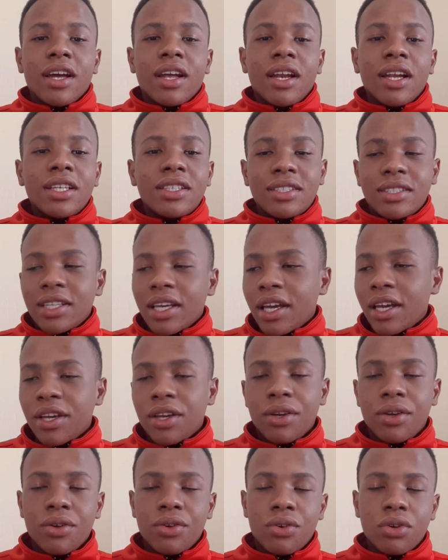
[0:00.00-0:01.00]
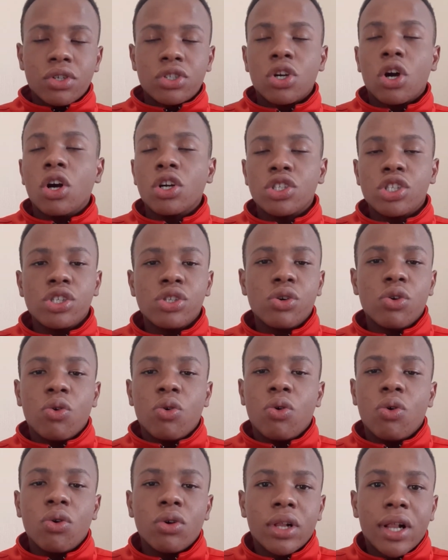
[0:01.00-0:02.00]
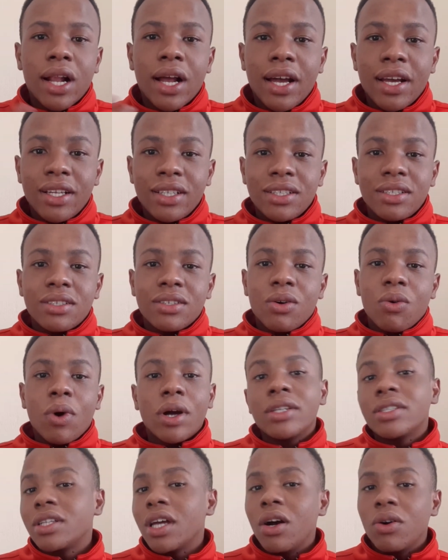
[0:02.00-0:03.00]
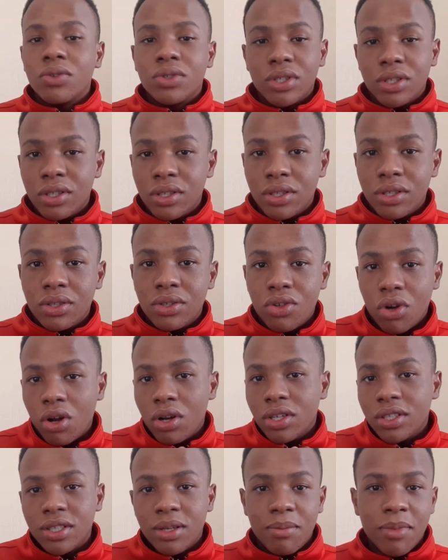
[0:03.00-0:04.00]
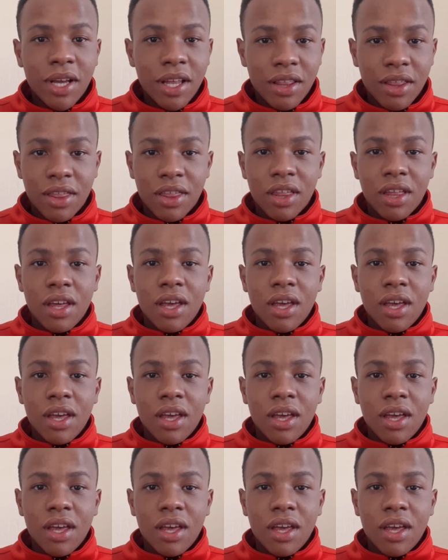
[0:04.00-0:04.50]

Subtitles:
let's say you're charging your client $1,000 a month,